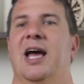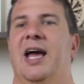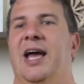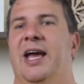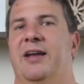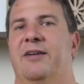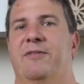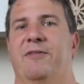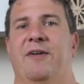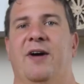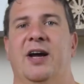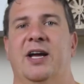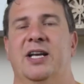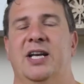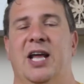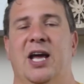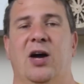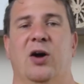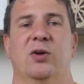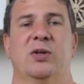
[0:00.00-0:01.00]
and find
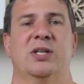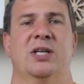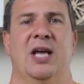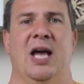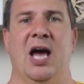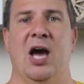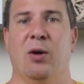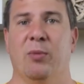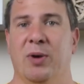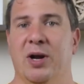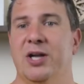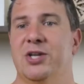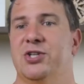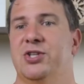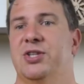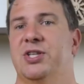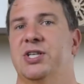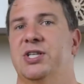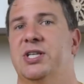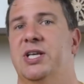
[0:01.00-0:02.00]
out how
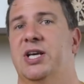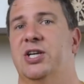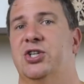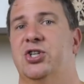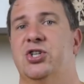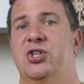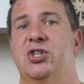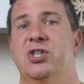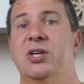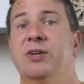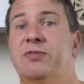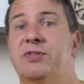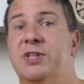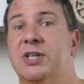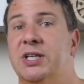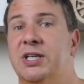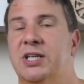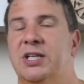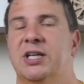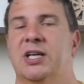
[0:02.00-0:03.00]
much this has
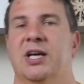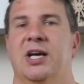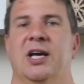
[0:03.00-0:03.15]
shifted